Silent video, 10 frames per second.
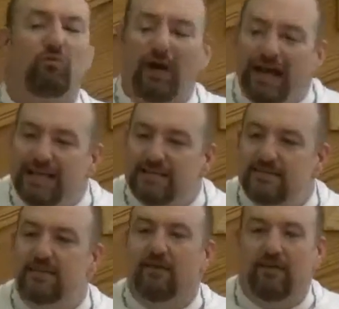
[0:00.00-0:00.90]

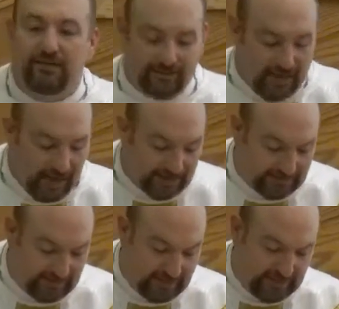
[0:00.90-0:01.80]
raise the
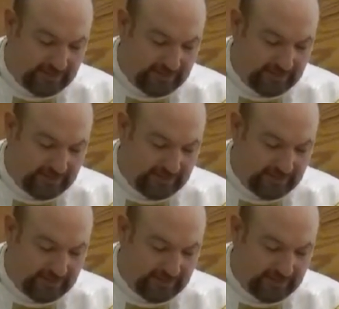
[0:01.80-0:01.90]
dead.